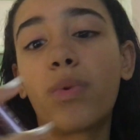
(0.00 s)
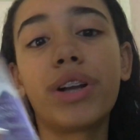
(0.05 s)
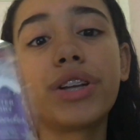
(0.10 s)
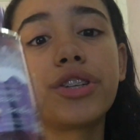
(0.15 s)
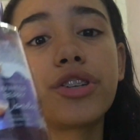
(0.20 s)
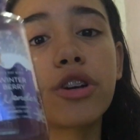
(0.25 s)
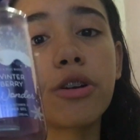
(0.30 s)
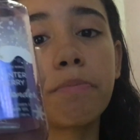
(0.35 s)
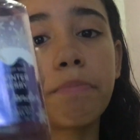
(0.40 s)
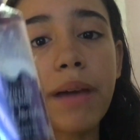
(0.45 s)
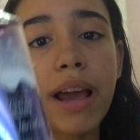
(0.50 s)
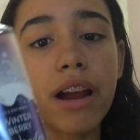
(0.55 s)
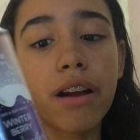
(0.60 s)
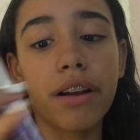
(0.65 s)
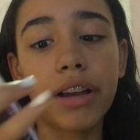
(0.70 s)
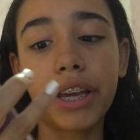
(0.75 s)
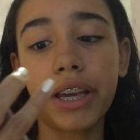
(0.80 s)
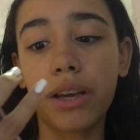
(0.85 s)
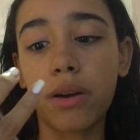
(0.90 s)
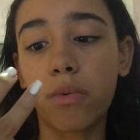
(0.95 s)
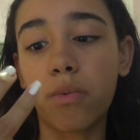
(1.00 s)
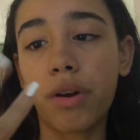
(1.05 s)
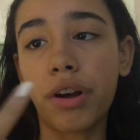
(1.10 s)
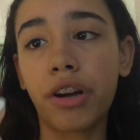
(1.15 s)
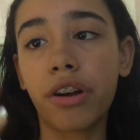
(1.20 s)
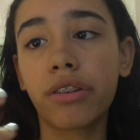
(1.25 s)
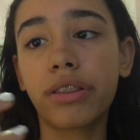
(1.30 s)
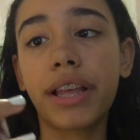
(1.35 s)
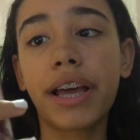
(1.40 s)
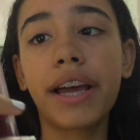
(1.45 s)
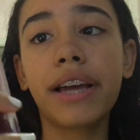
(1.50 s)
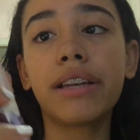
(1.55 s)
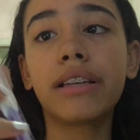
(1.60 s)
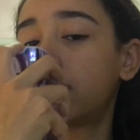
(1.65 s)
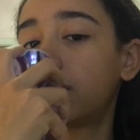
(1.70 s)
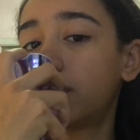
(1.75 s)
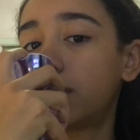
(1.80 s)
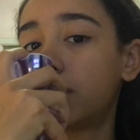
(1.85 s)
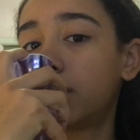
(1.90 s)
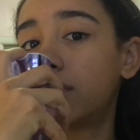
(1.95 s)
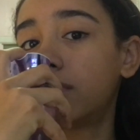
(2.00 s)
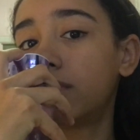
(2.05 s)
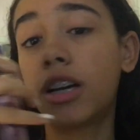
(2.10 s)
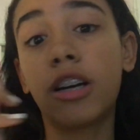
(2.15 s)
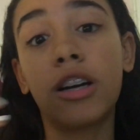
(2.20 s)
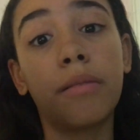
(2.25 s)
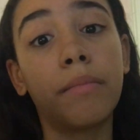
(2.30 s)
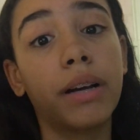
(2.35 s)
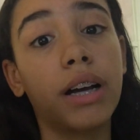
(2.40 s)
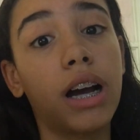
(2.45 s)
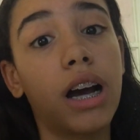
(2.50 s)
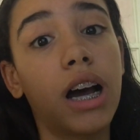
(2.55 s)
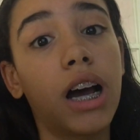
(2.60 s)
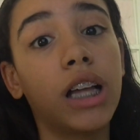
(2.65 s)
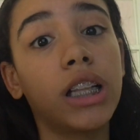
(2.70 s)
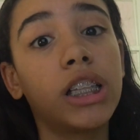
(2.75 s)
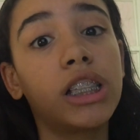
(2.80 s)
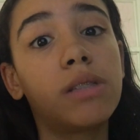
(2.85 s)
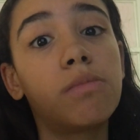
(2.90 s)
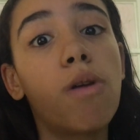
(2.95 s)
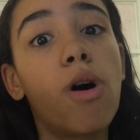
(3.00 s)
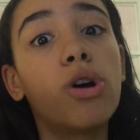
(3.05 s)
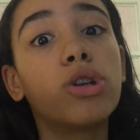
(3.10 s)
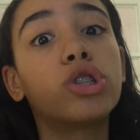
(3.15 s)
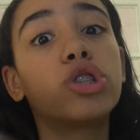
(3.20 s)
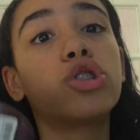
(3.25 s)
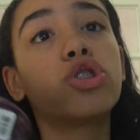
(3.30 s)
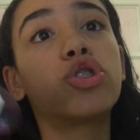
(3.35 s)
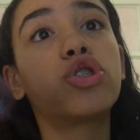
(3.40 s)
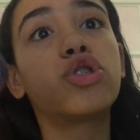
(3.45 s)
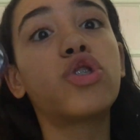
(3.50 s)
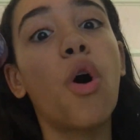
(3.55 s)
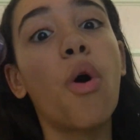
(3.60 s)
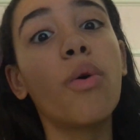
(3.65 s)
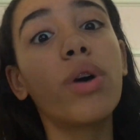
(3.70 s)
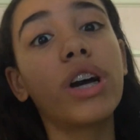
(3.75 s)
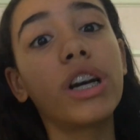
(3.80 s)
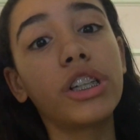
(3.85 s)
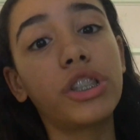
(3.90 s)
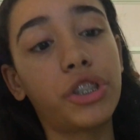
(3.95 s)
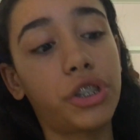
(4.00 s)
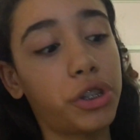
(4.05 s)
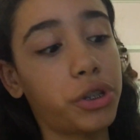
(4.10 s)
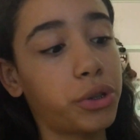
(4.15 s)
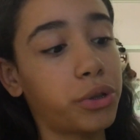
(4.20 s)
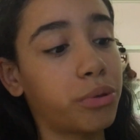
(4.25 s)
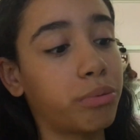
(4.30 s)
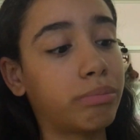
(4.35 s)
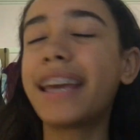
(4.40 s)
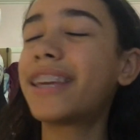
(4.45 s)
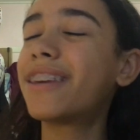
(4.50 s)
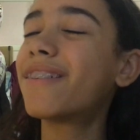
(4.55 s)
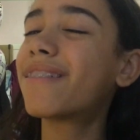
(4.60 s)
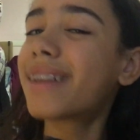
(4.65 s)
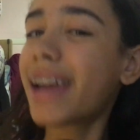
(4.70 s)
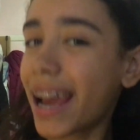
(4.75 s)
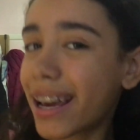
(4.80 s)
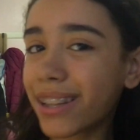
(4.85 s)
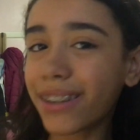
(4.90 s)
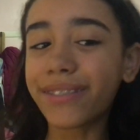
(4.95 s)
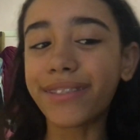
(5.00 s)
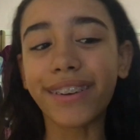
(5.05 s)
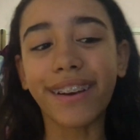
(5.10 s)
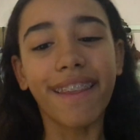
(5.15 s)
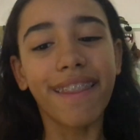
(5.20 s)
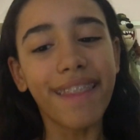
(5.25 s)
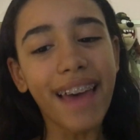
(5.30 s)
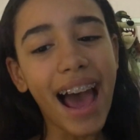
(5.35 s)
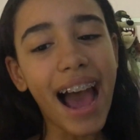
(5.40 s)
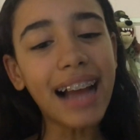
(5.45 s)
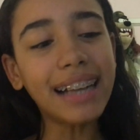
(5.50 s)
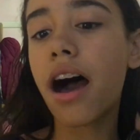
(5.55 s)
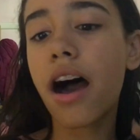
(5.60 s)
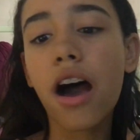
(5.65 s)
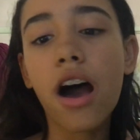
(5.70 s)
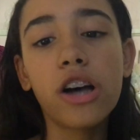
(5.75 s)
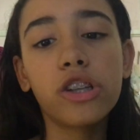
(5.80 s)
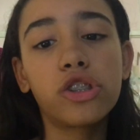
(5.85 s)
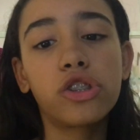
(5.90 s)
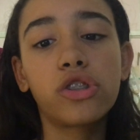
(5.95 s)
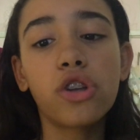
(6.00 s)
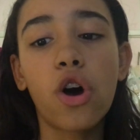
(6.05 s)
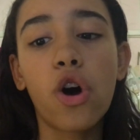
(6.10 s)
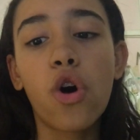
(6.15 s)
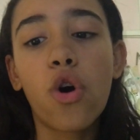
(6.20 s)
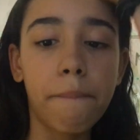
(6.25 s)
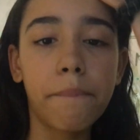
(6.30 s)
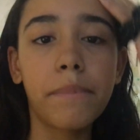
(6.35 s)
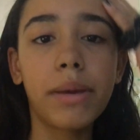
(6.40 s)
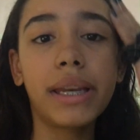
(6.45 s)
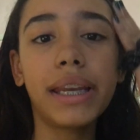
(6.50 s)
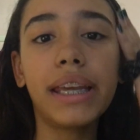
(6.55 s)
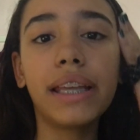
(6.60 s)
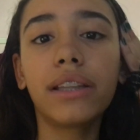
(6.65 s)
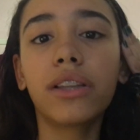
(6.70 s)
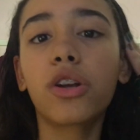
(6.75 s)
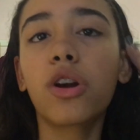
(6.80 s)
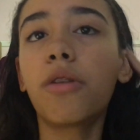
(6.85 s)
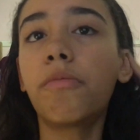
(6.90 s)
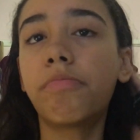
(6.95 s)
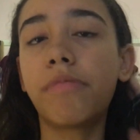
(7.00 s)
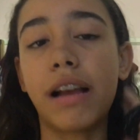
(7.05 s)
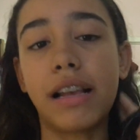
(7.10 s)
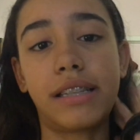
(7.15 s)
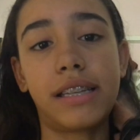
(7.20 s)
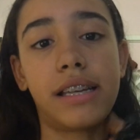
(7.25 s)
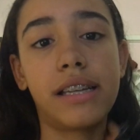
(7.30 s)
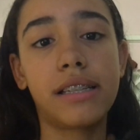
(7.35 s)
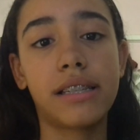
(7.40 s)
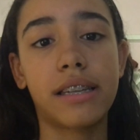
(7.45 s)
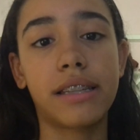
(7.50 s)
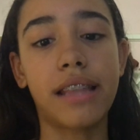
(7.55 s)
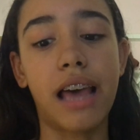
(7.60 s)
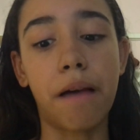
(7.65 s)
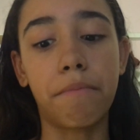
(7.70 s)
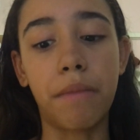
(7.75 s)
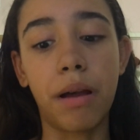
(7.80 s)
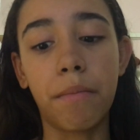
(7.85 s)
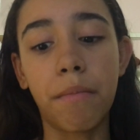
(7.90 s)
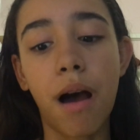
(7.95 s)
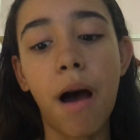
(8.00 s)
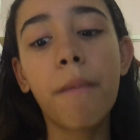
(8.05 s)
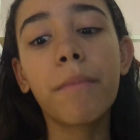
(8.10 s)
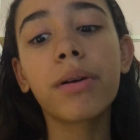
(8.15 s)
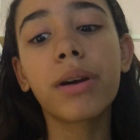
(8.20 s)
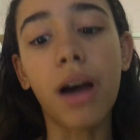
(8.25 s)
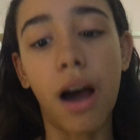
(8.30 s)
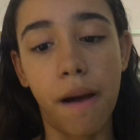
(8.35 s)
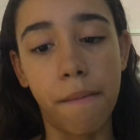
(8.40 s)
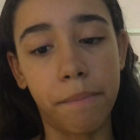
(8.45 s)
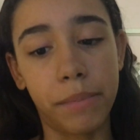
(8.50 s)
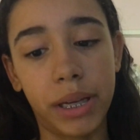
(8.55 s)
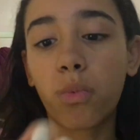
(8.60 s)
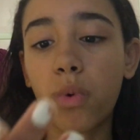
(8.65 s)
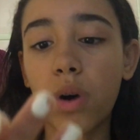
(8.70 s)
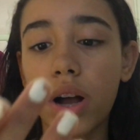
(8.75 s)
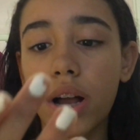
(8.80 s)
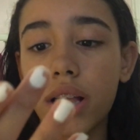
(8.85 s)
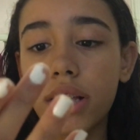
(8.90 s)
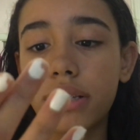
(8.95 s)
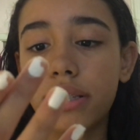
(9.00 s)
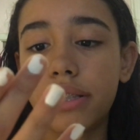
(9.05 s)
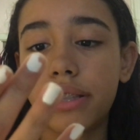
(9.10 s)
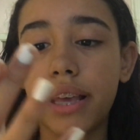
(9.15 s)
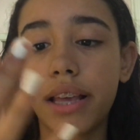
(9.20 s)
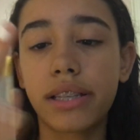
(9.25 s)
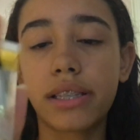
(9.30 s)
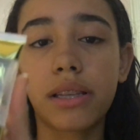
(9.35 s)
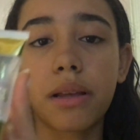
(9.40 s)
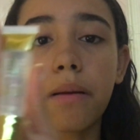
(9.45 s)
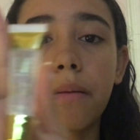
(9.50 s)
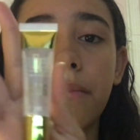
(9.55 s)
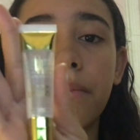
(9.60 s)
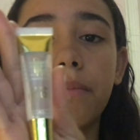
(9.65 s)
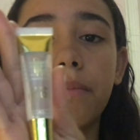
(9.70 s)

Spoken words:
Winterberry Wonderland. And oh my god, this smells so good too. Thank you, Kayla, for that. So mini little present that my mom got me was this